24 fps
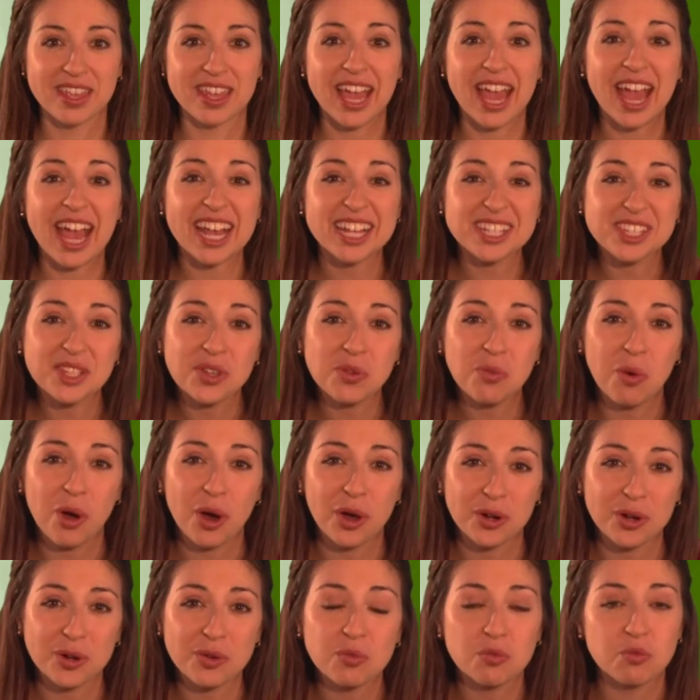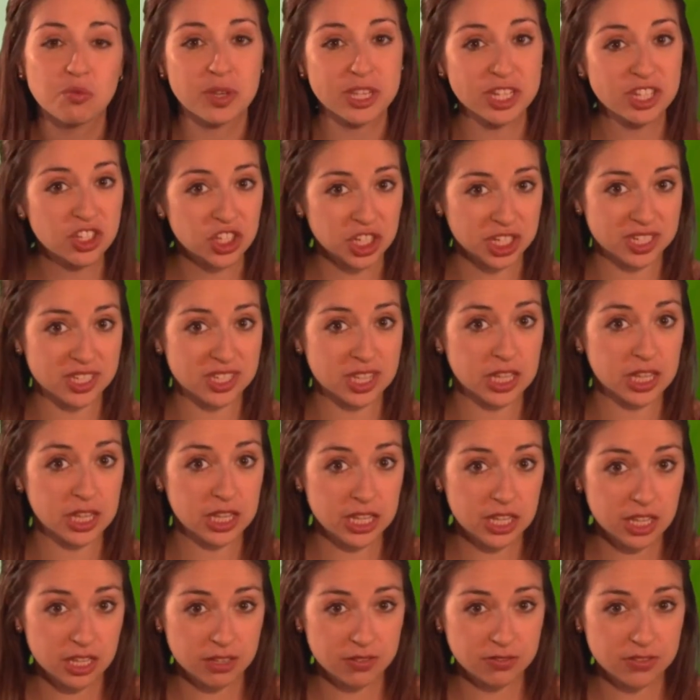As the water reaches the
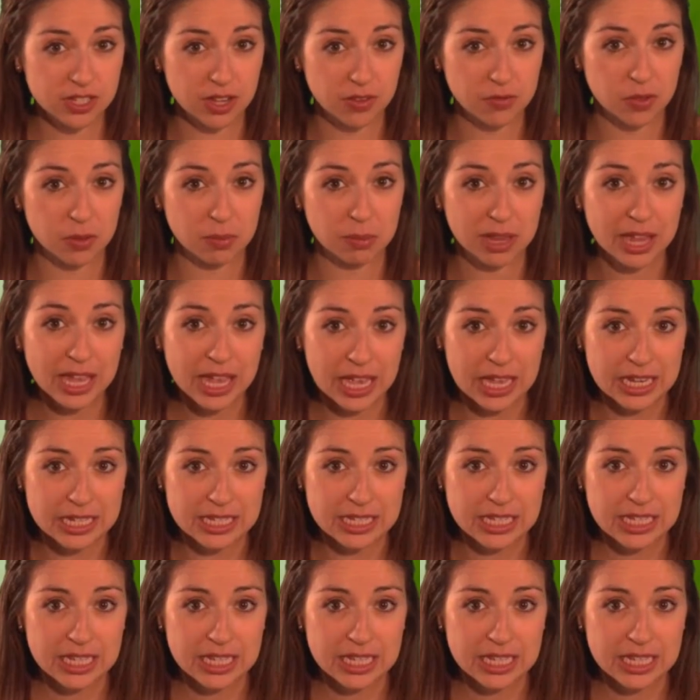leaves of the plant,